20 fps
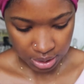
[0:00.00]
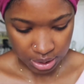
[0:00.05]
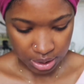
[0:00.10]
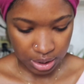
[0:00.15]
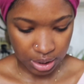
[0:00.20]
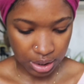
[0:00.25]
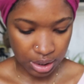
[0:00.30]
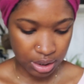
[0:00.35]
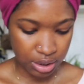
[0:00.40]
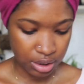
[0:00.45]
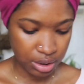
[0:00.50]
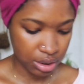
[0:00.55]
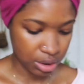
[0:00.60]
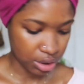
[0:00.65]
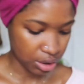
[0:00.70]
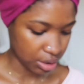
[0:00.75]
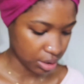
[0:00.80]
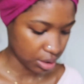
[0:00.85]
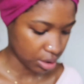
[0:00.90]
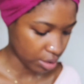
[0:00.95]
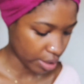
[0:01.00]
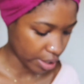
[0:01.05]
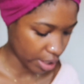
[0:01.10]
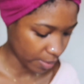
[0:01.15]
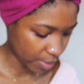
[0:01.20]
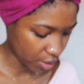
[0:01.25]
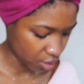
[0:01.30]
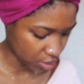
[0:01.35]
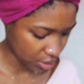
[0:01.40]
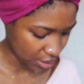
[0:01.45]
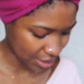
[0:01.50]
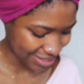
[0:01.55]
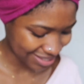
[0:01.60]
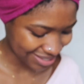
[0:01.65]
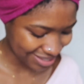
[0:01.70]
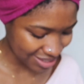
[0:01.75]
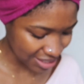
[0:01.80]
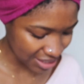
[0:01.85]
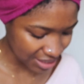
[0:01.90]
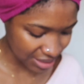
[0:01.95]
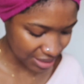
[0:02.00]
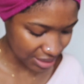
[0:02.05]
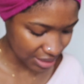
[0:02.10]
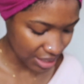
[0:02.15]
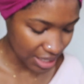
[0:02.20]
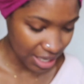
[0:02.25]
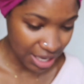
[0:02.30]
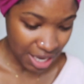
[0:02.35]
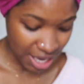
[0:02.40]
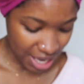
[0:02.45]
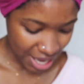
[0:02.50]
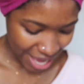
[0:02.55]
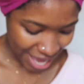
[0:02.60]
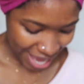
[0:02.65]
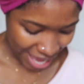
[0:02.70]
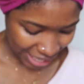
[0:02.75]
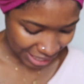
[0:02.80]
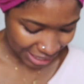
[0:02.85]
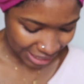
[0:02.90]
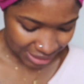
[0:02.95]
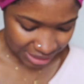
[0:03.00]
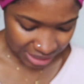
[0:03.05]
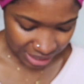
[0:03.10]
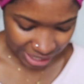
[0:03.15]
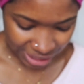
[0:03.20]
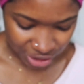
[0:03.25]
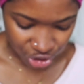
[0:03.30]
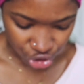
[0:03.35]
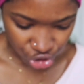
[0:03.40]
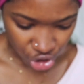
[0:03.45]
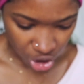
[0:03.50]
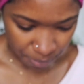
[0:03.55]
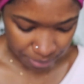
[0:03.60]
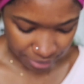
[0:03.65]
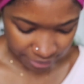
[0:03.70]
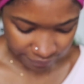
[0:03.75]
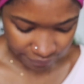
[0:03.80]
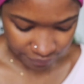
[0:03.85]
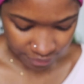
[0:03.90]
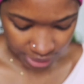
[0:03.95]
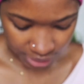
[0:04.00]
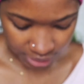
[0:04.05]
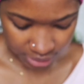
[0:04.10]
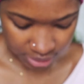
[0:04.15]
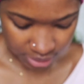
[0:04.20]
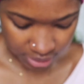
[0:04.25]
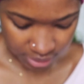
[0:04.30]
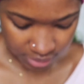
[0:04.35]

yeah, just the right amount, just a drop, in fact.